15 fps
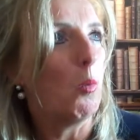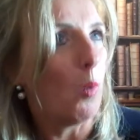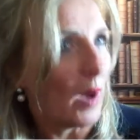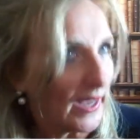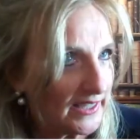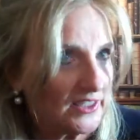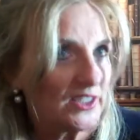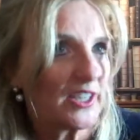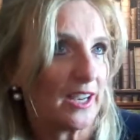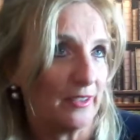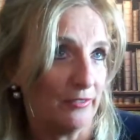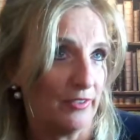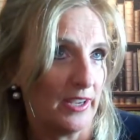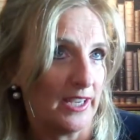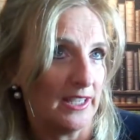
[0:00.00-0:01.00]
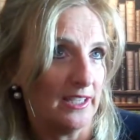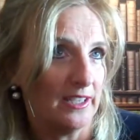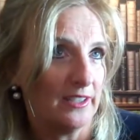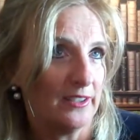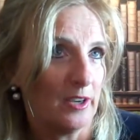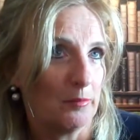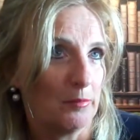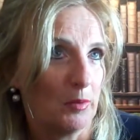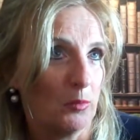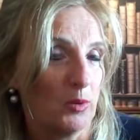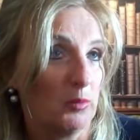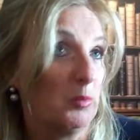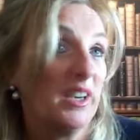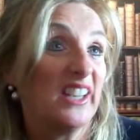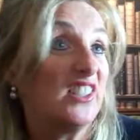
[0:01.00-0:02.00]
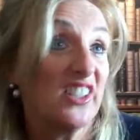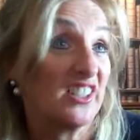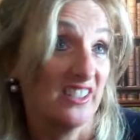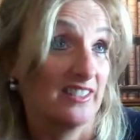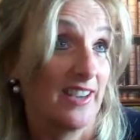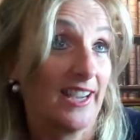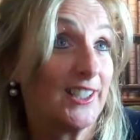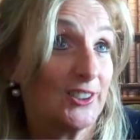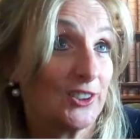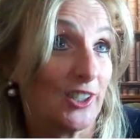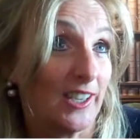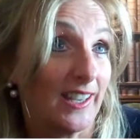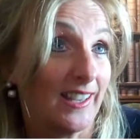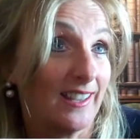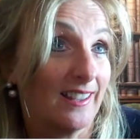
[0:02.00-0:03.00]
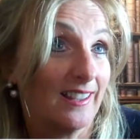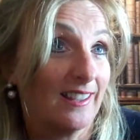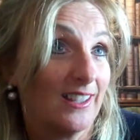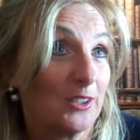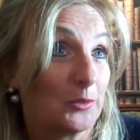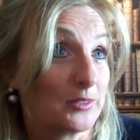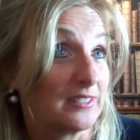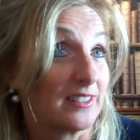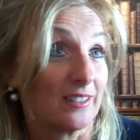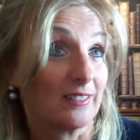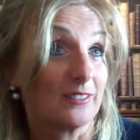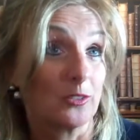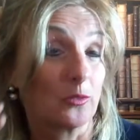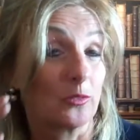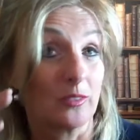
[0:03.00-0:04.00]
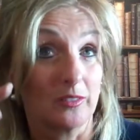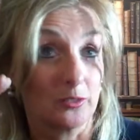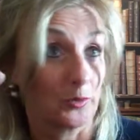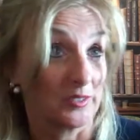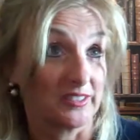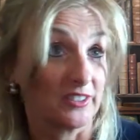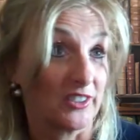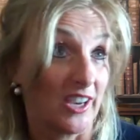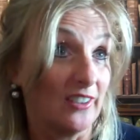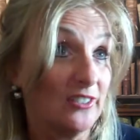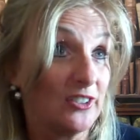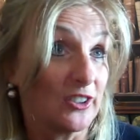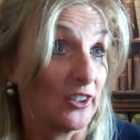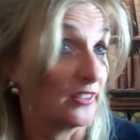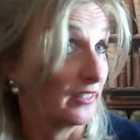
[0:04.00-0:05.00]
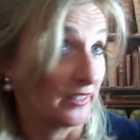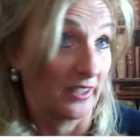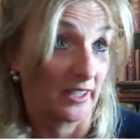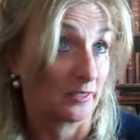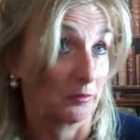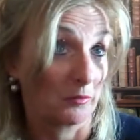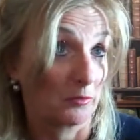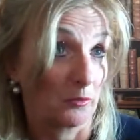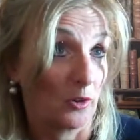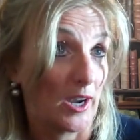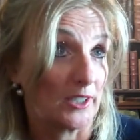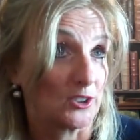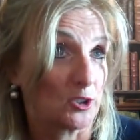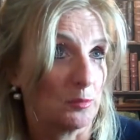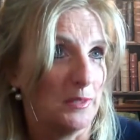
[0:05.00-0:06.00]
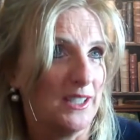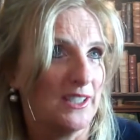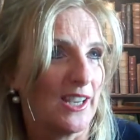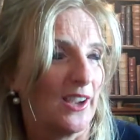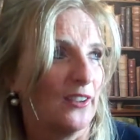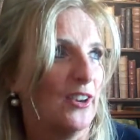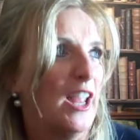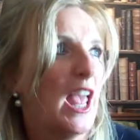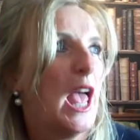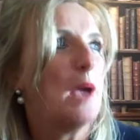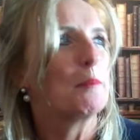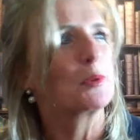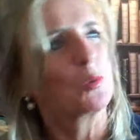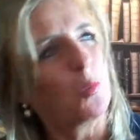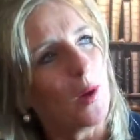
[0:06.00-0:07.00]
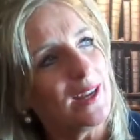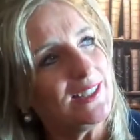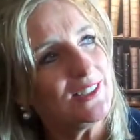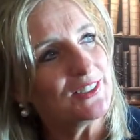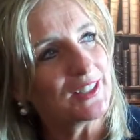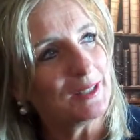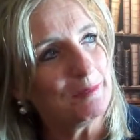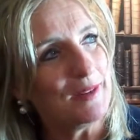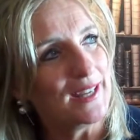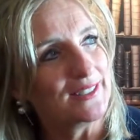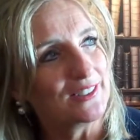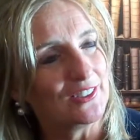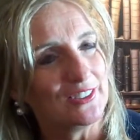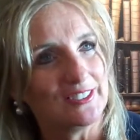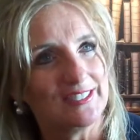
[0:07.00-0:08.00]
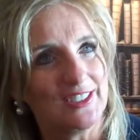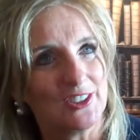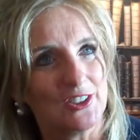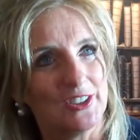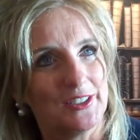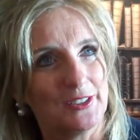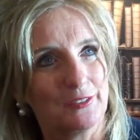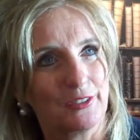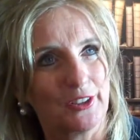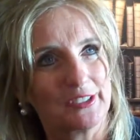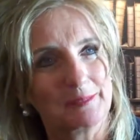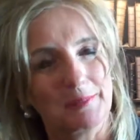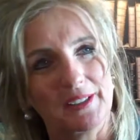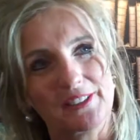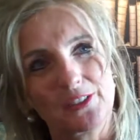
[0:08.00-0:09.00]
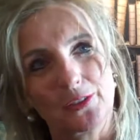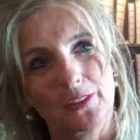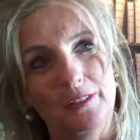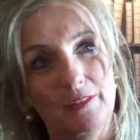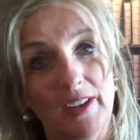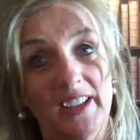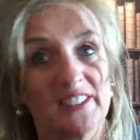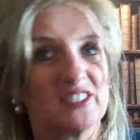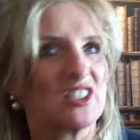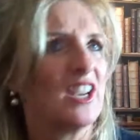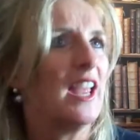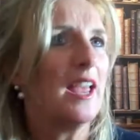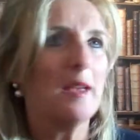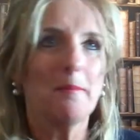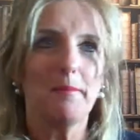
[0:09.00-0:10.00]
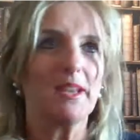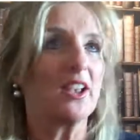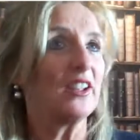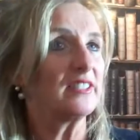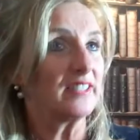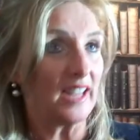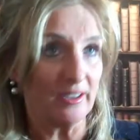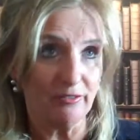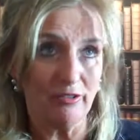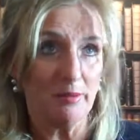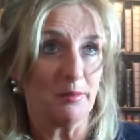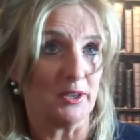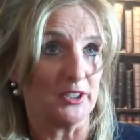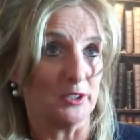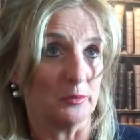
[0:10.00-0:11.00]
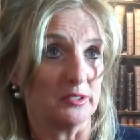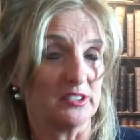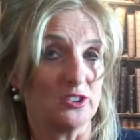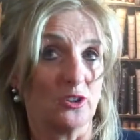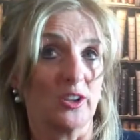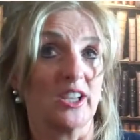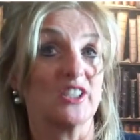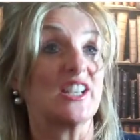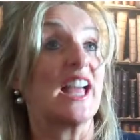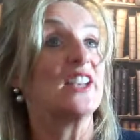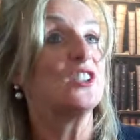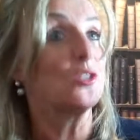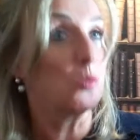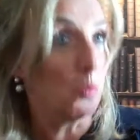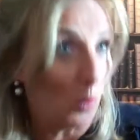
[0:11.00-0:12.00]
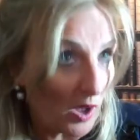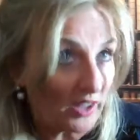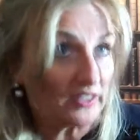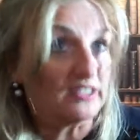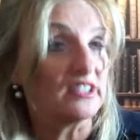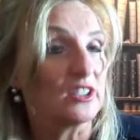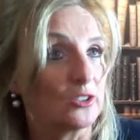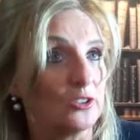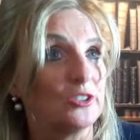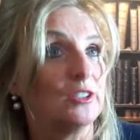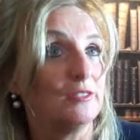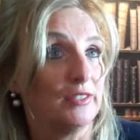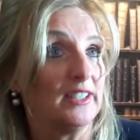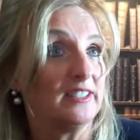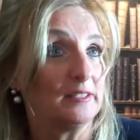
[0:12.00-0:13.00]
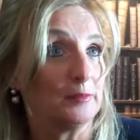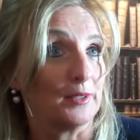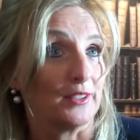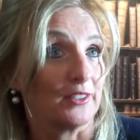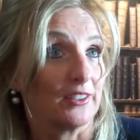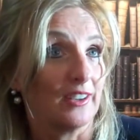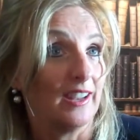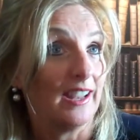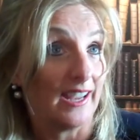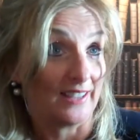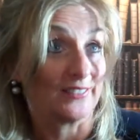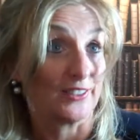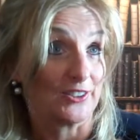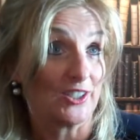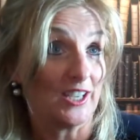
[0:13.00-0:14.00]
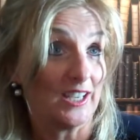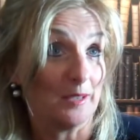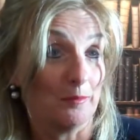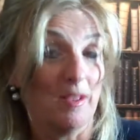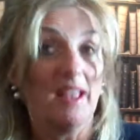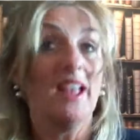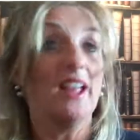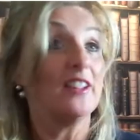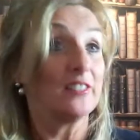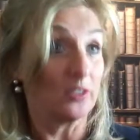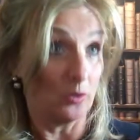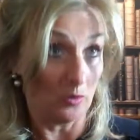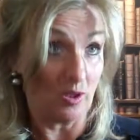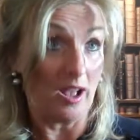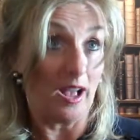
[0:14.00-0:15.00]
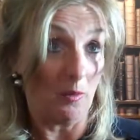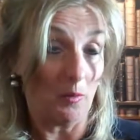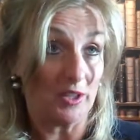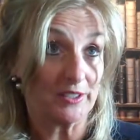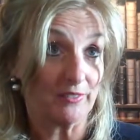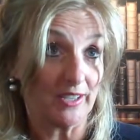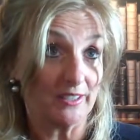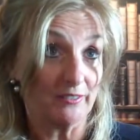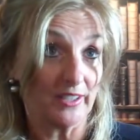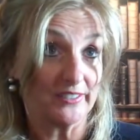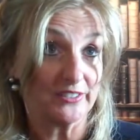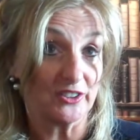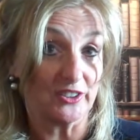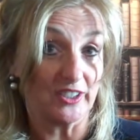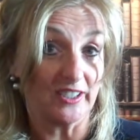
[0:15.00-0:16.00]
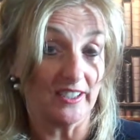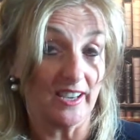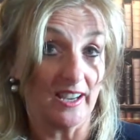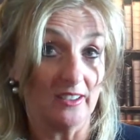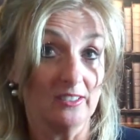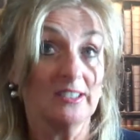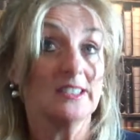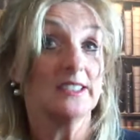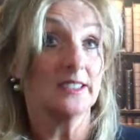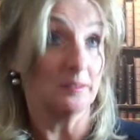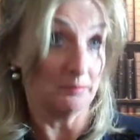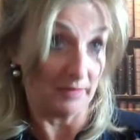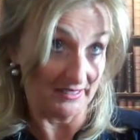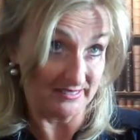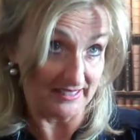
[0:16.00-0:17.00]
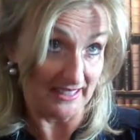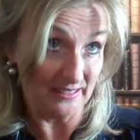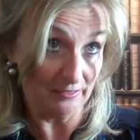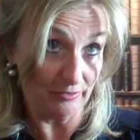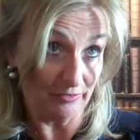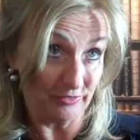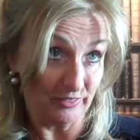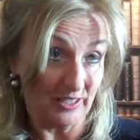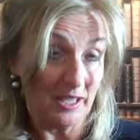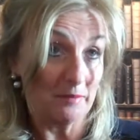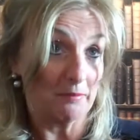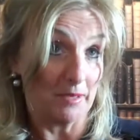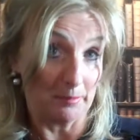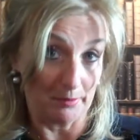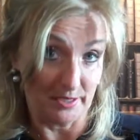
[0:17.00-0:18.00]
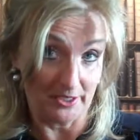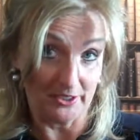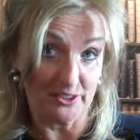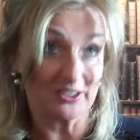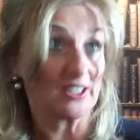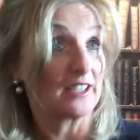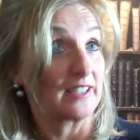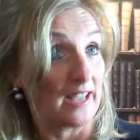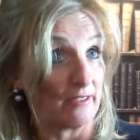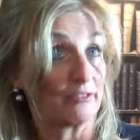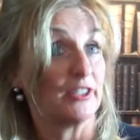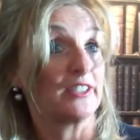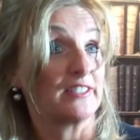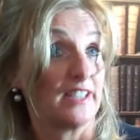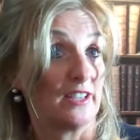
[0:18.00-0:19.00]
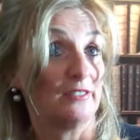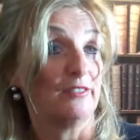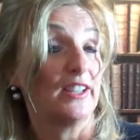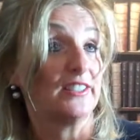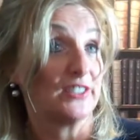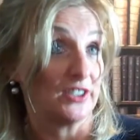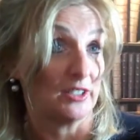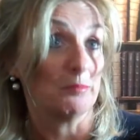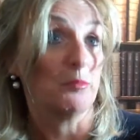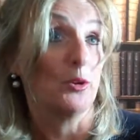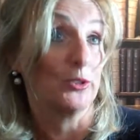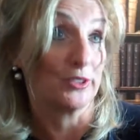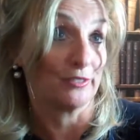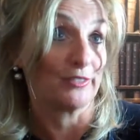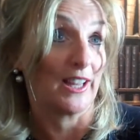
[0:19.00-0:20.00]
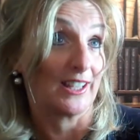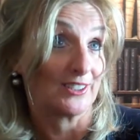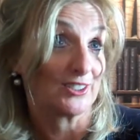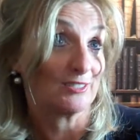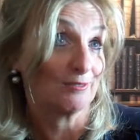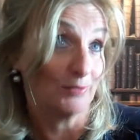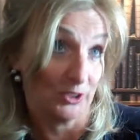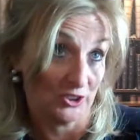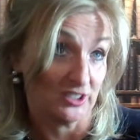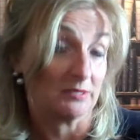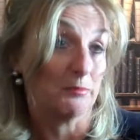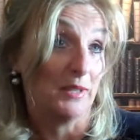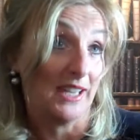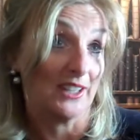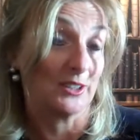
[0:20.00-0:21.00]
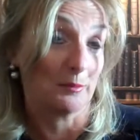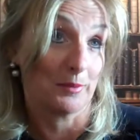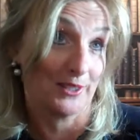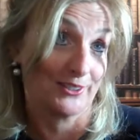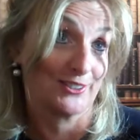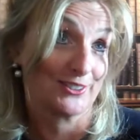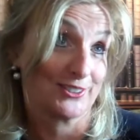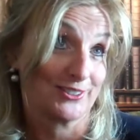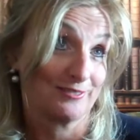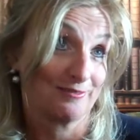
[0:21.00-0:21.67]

why did I fail? Number one, well, I didn't actually. It it was the downturn that crashed me down. But why did I make the decision in the first place to invest? Because everybody was doing it, and it was a good investment at the time. So what have I invested in now? Myself, my product, and Gavin has now invested in both of that, which is me and the product.